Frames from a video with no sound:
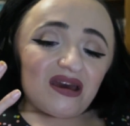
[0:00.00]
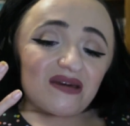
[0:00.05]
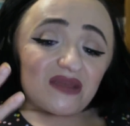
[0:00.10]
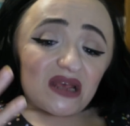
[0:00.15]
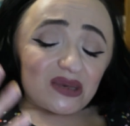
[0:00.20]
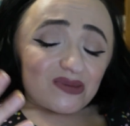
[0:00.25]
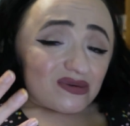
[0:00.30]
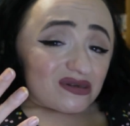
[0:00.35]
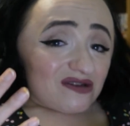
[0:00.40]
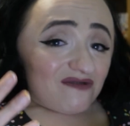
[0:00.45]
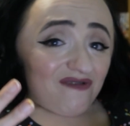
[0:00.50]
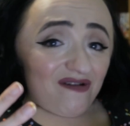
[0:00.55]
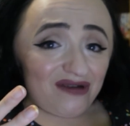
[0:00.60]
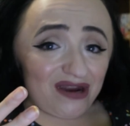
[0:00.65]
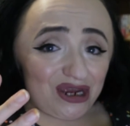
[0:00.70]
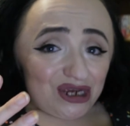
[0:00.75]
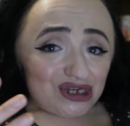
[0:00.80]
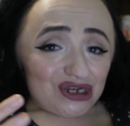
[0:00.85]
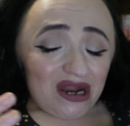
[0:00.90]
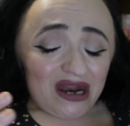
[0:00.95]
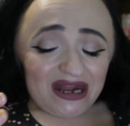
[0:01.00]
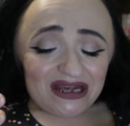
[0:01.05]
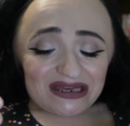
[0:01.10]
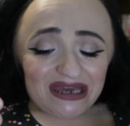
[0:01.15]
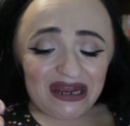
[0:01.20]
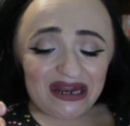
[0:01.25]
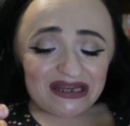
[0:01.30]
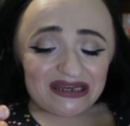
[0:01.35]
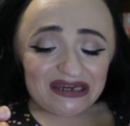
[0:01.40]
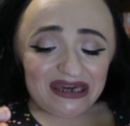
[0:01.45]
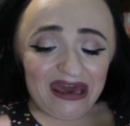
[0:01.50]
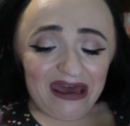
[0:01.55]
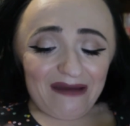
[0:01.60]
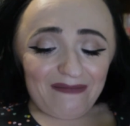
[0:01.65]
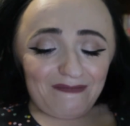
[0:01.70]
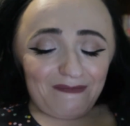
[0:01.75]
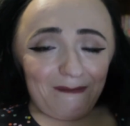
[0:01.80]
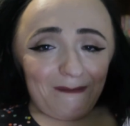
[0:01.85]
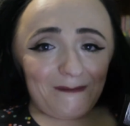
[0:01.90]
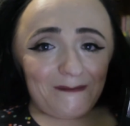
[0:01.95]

this was the foundation I decided to get.